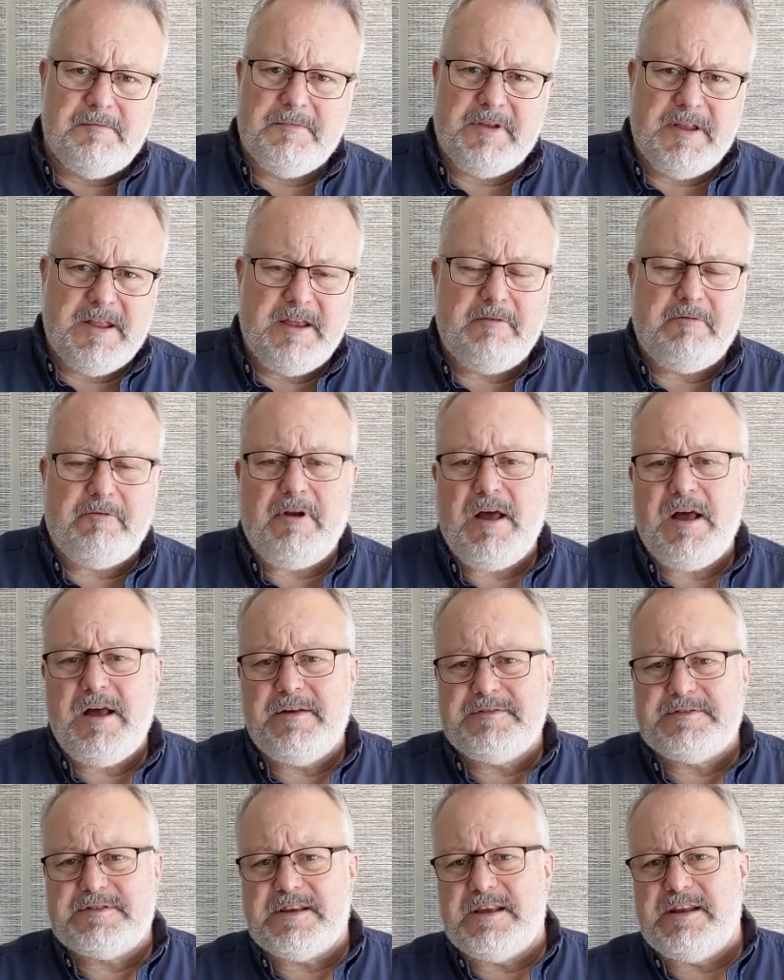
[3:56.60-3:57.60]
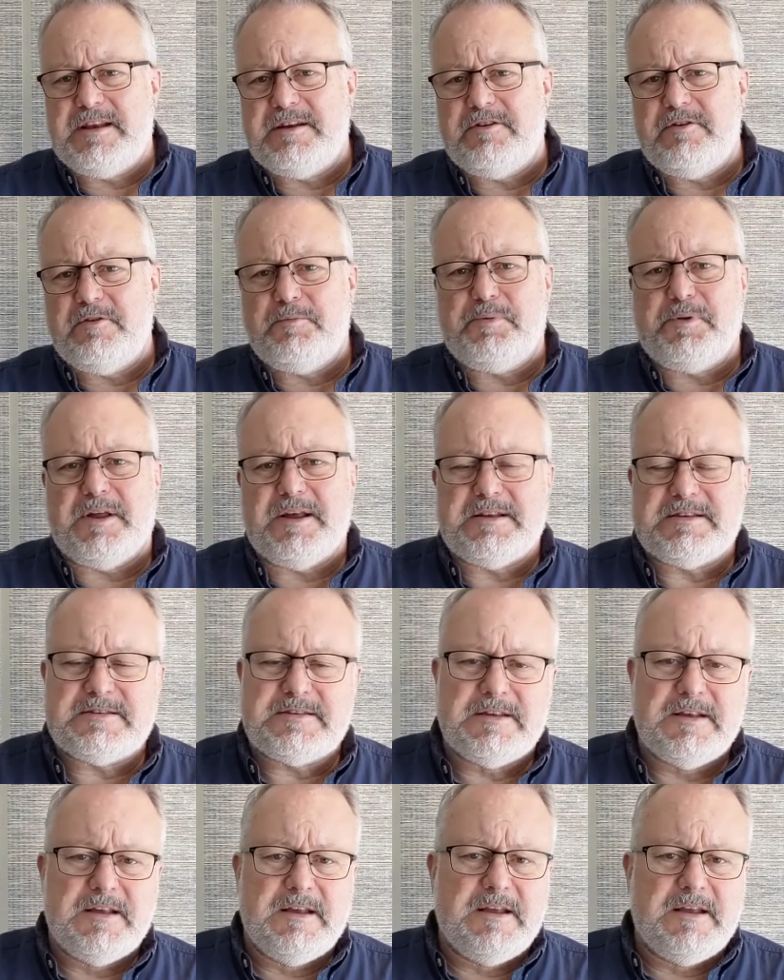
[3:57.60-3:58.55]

He arrives in a new place.